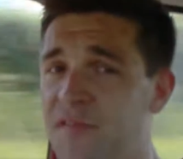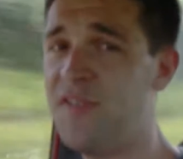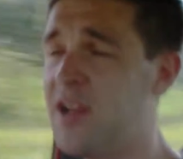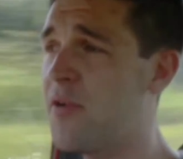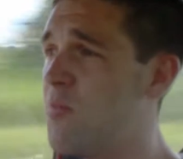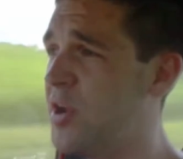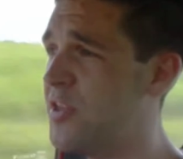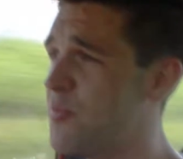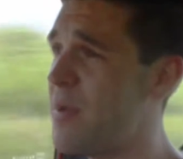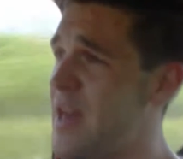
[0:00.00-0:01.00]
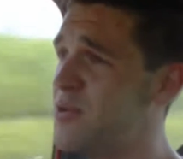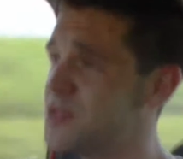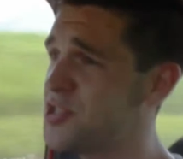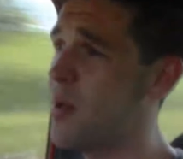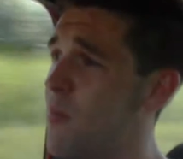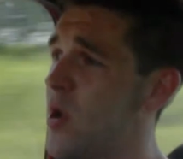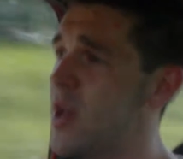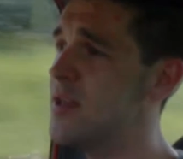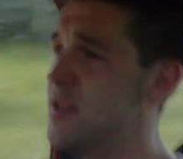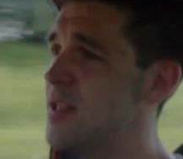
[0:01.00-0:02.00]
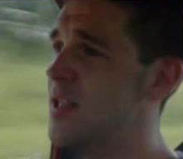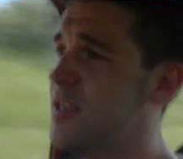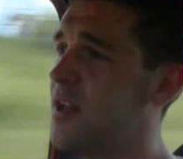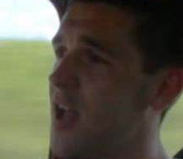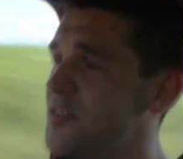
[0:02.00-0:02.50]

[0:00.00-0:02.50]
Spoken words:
filler in one of the panels somewhere. I